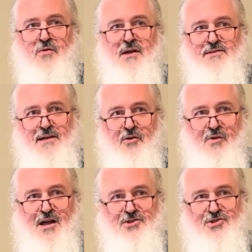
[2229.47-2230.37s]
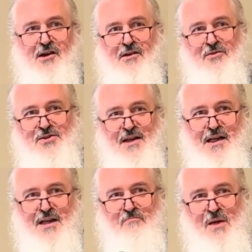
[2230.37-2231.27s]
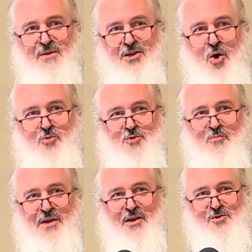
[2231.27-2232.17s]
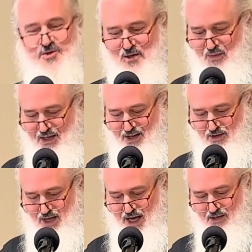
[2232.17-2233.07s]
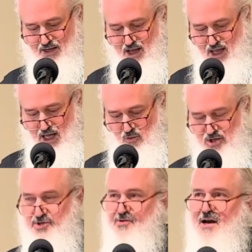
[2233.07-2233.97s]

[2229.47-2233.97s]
things like raise chickens, maybe goats or pigs or something like that, we should